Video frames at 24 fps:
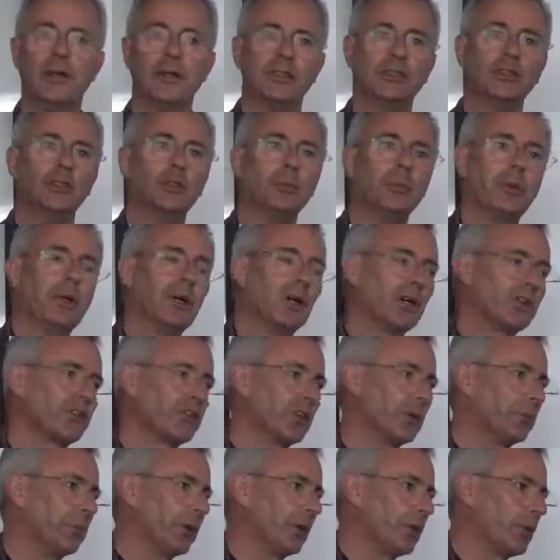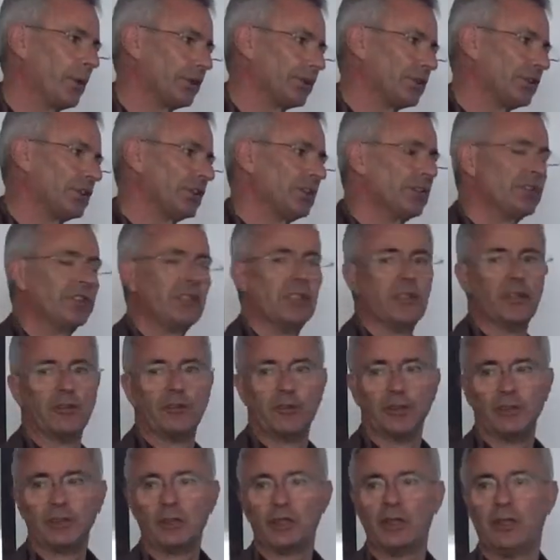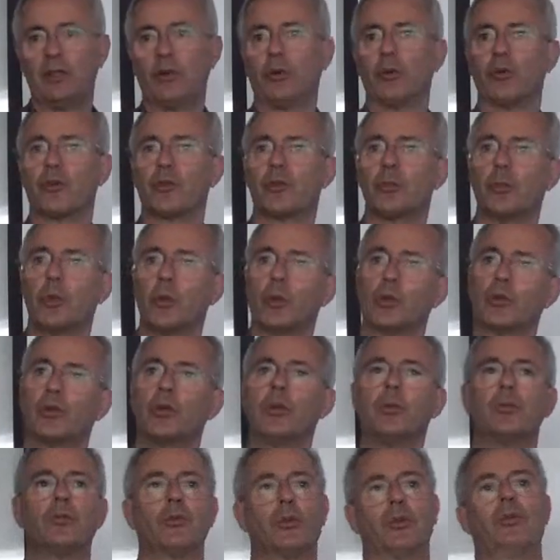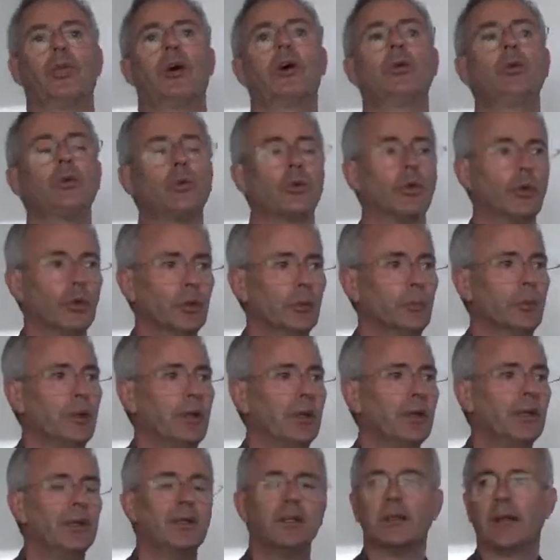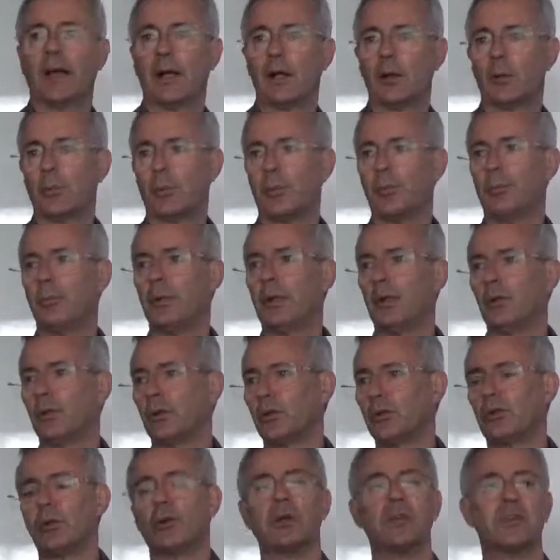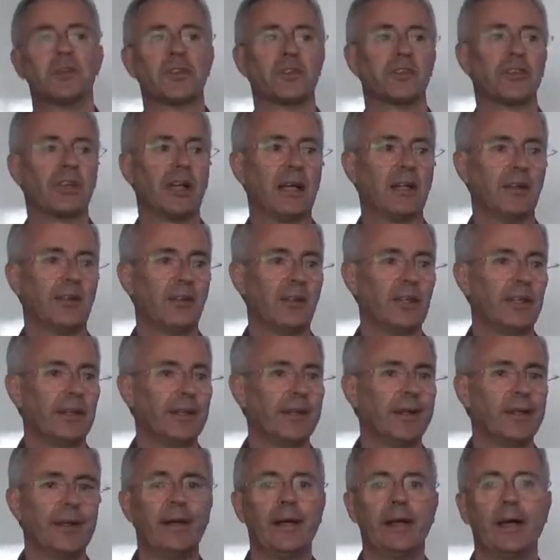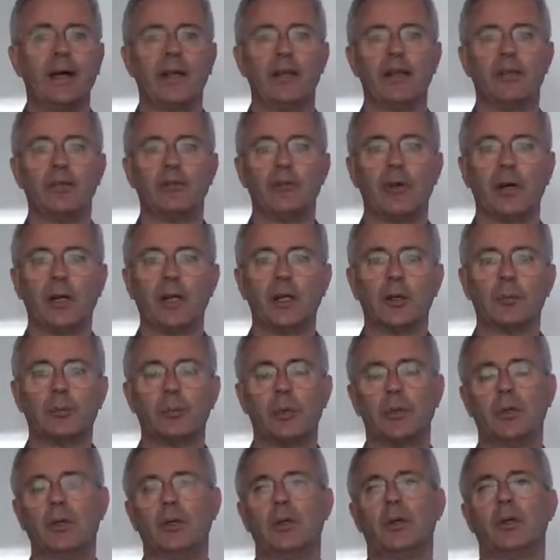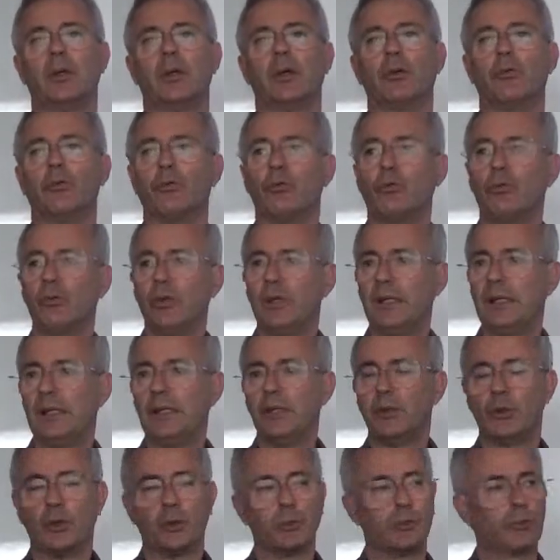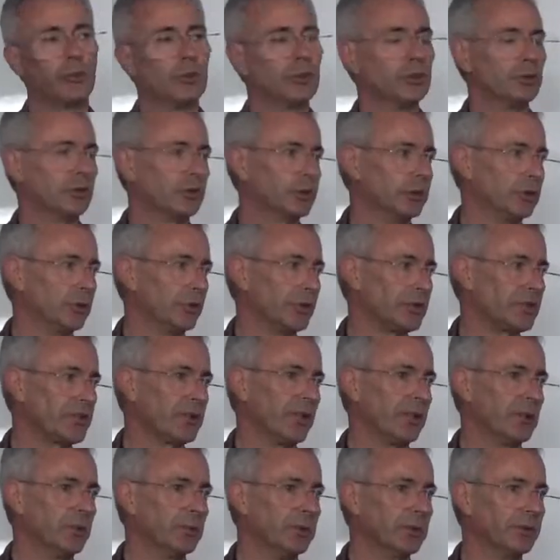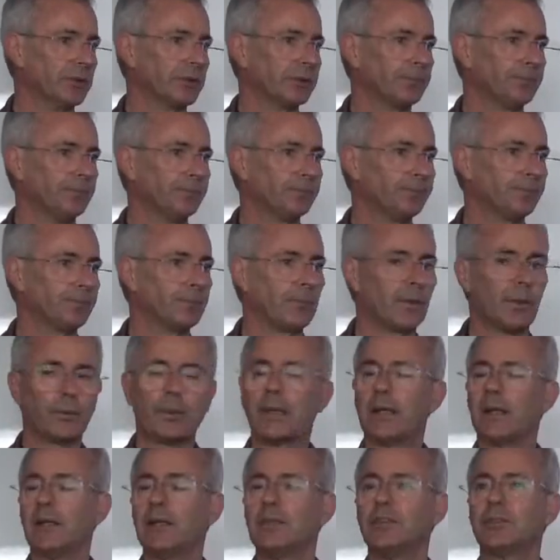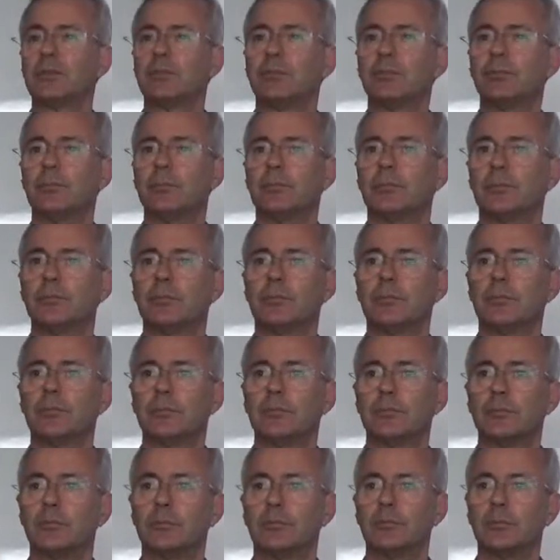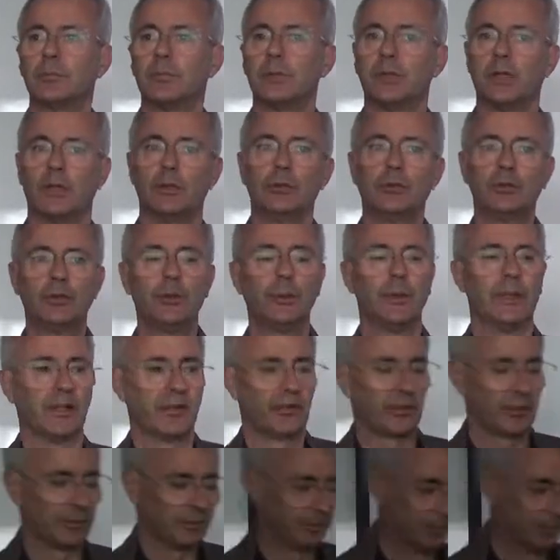You can be asking me questions individually or small groups or the whole group to help build your understanding and develop a really good approach to your assignment. Okay, guys? Go to it.